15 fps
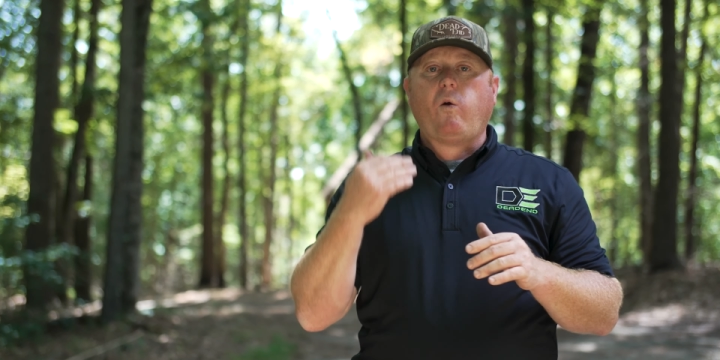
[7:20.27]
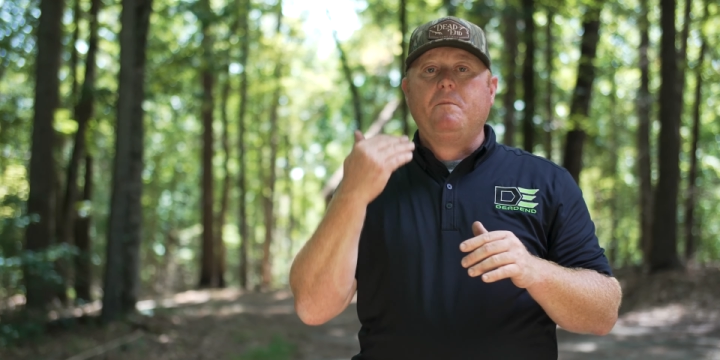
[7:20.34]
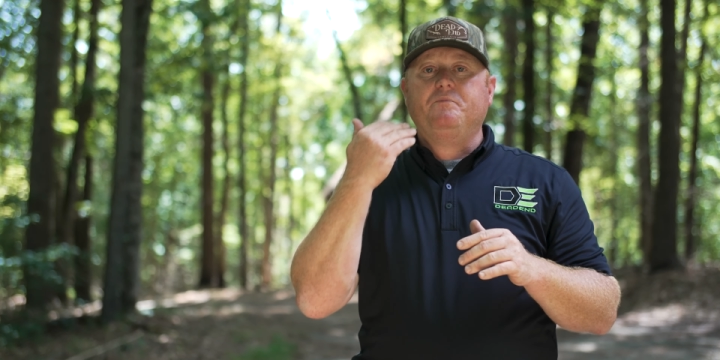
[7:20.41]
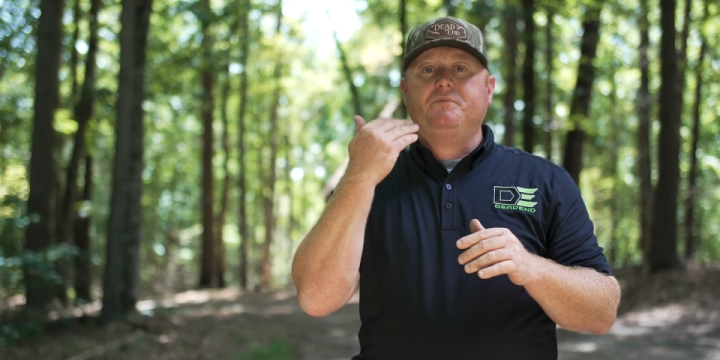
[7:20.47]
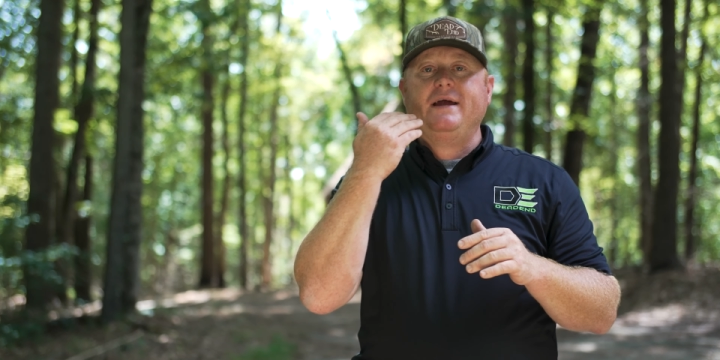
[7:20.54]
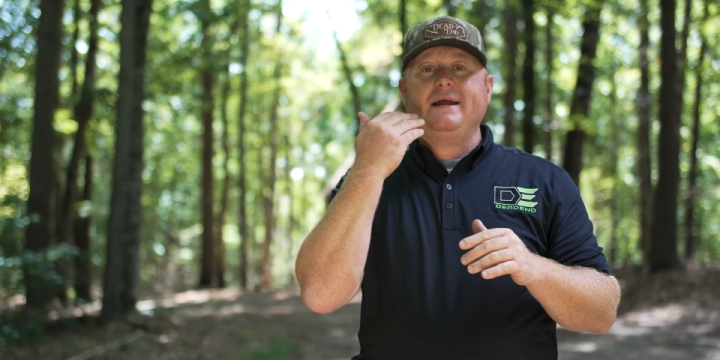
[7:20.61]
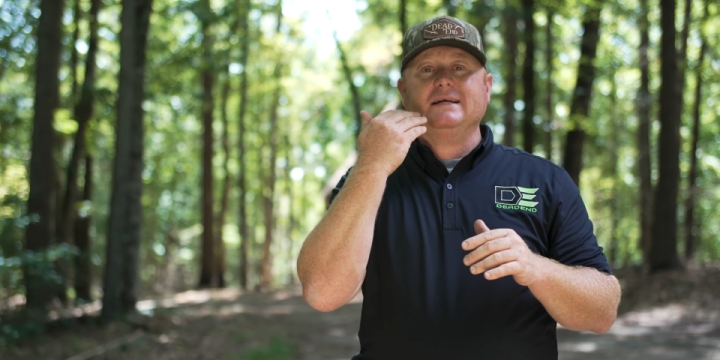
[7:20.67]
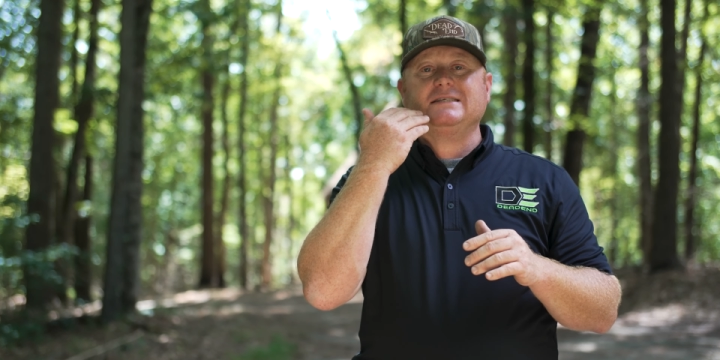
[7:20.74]

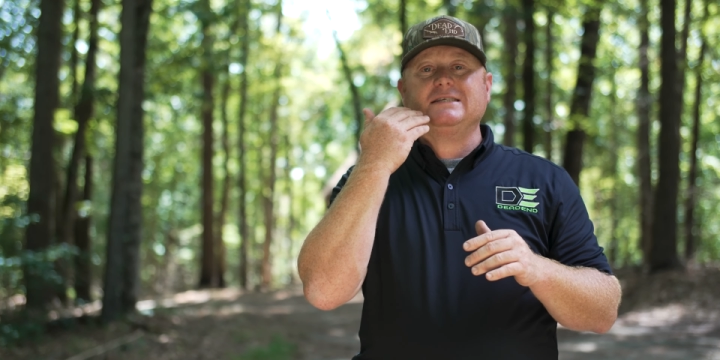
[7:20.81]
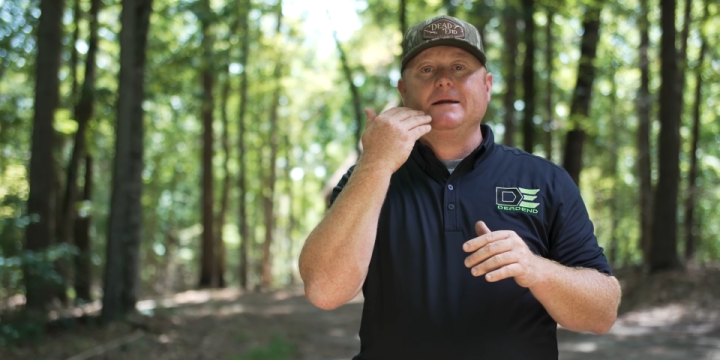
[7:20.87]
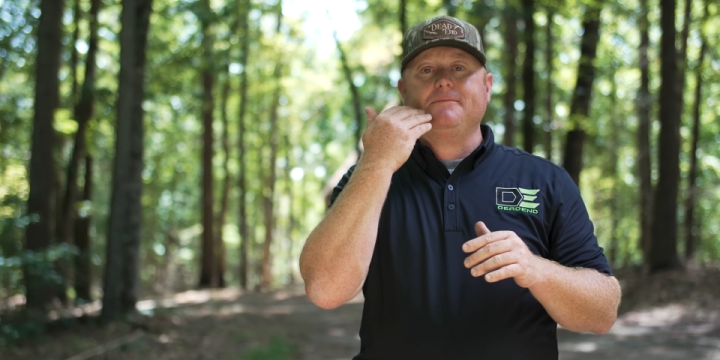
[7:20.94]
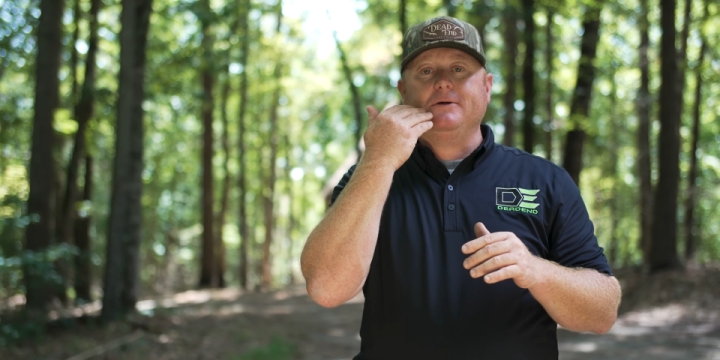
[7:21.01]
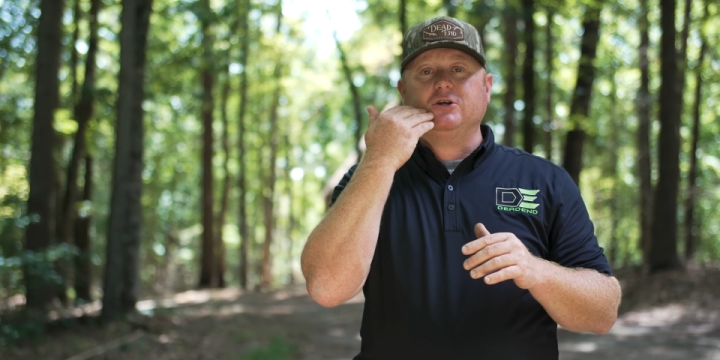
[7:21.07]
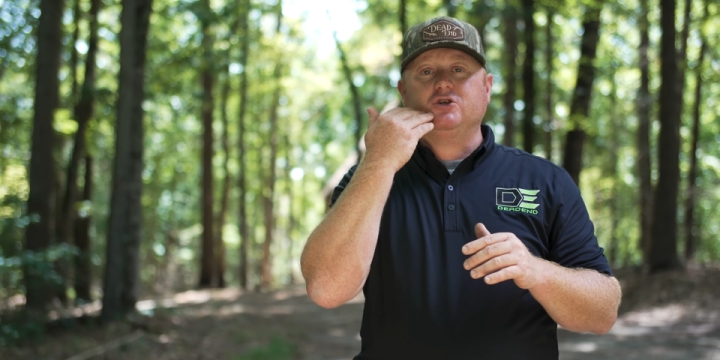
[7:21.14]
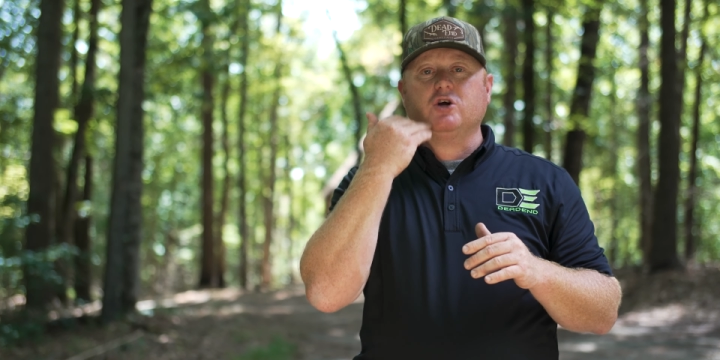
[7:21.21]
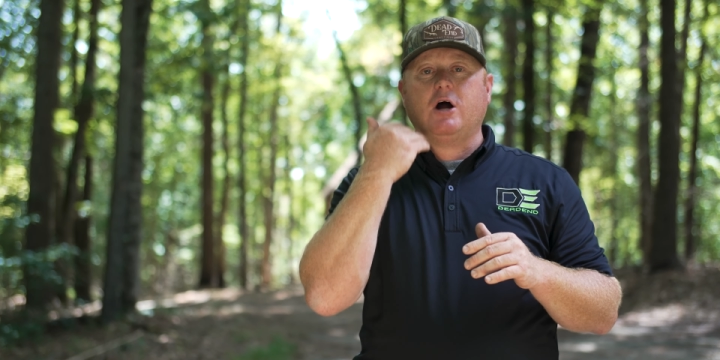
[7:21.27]
Then it's
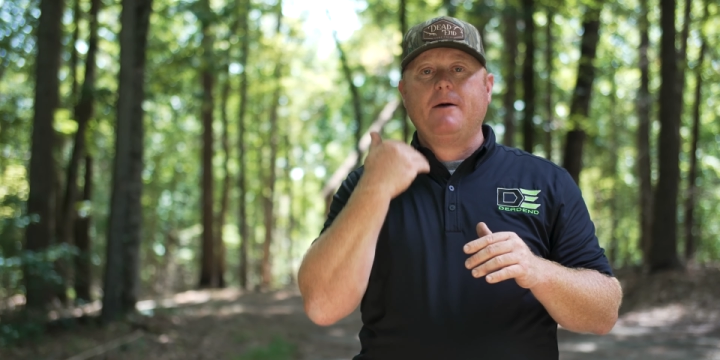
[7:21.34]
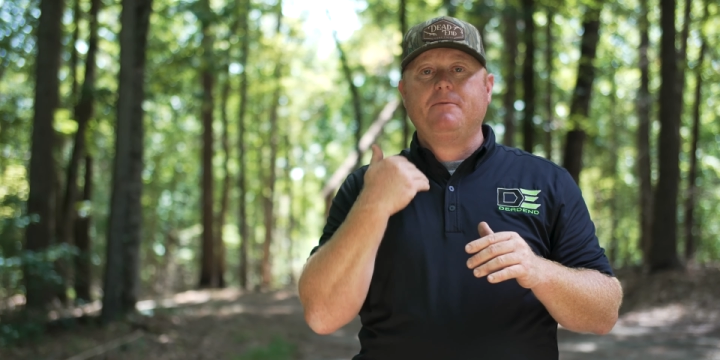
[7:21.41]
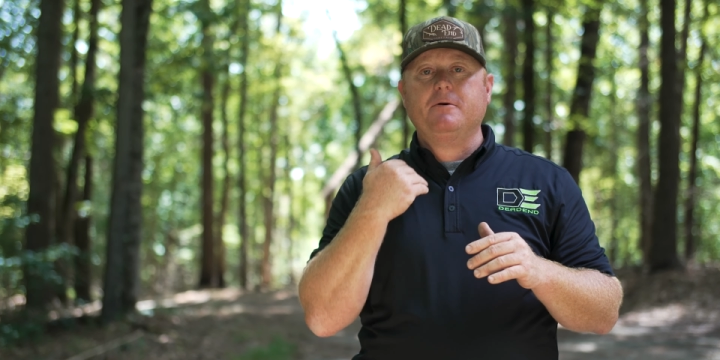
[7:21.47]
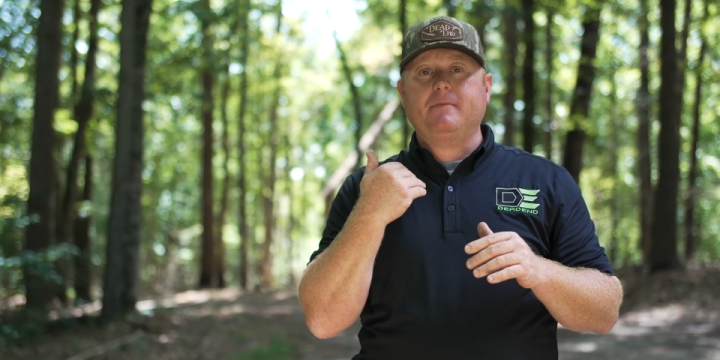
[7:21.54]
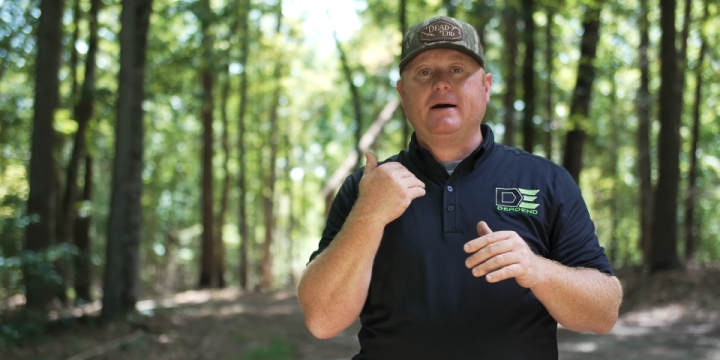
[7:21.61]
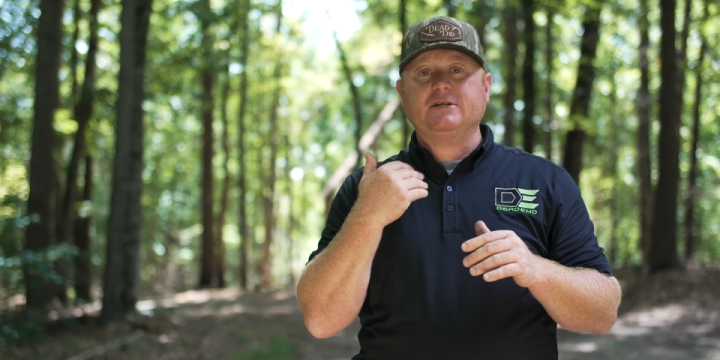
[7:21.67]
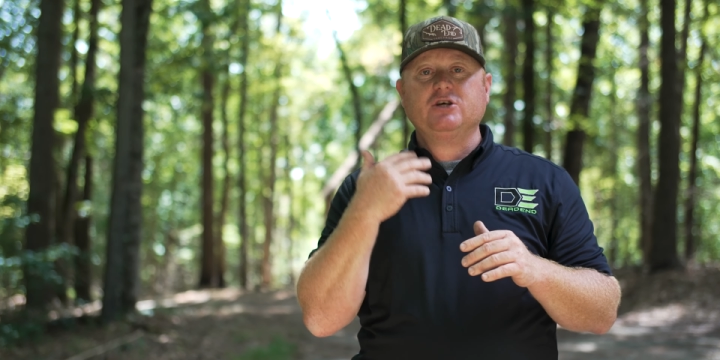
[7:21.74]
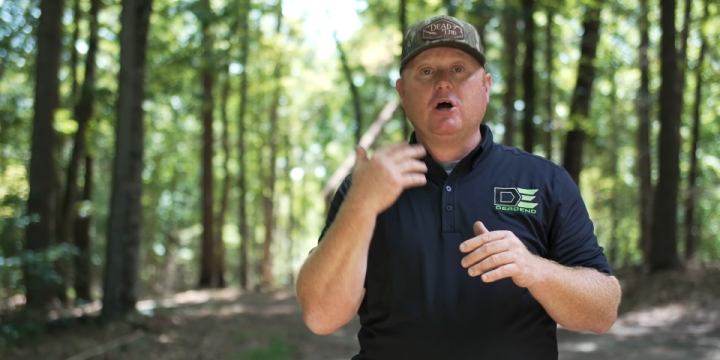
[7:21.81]
simply
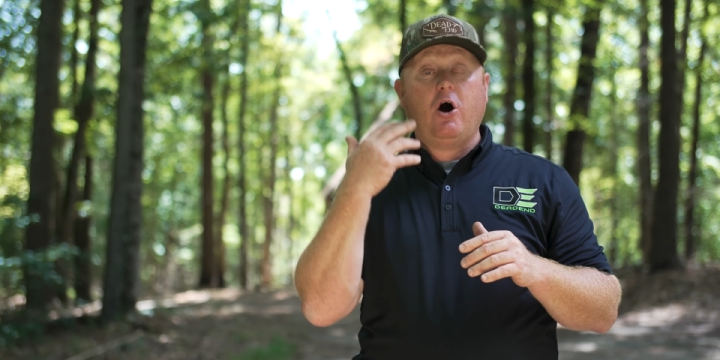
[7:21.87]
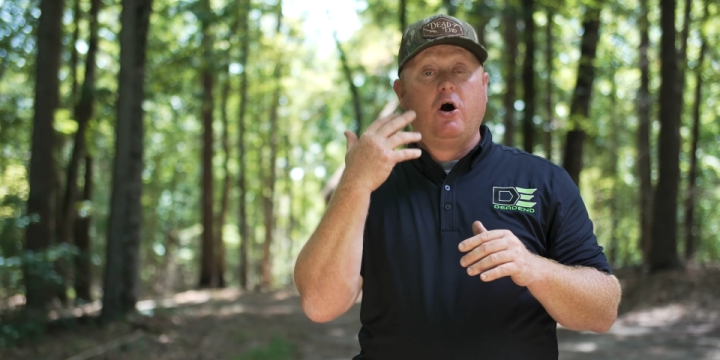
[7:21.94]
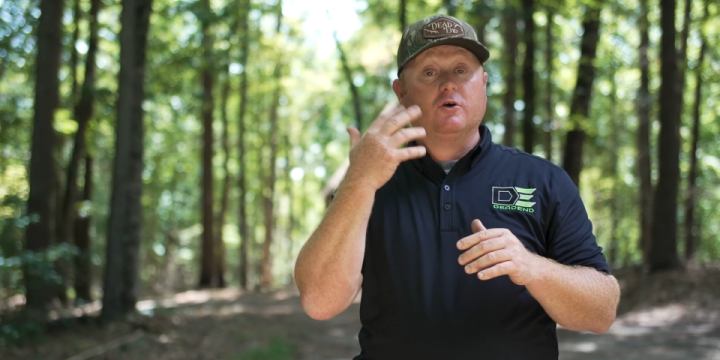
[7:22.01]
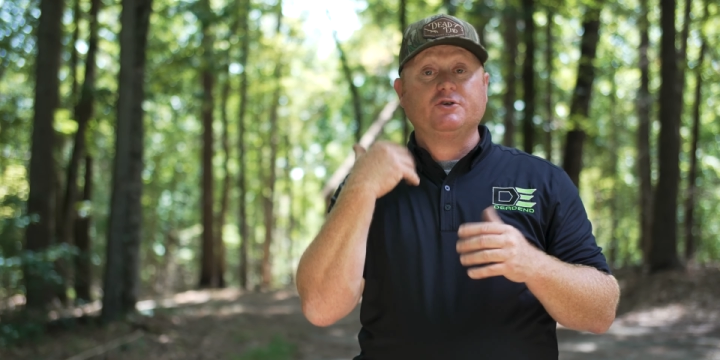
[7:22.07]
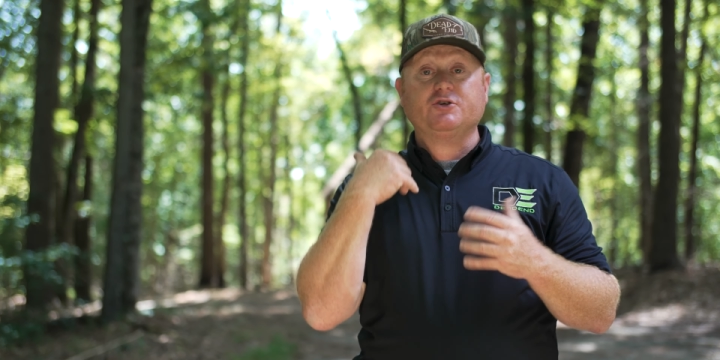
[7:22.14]
dropping my jaw